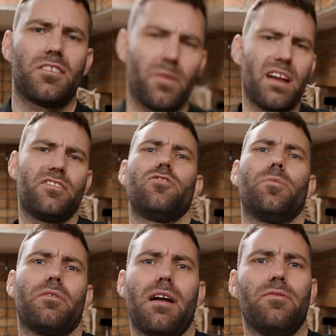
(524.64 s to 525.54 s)
So we had to
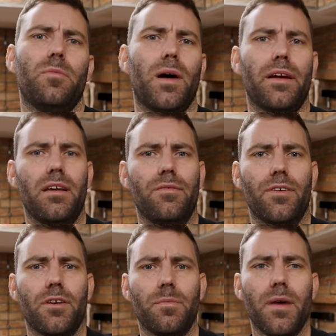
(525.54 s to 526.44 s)
drop a gravel bike in for
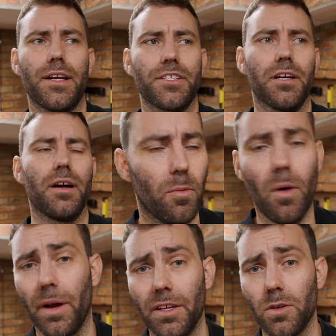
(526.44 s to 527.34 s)
good measure. The
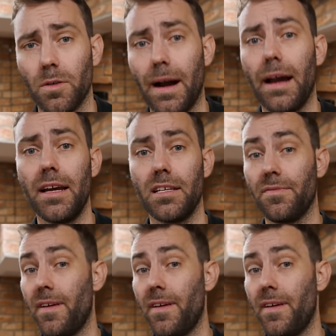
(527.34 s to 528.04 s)
one we're going to talk about is the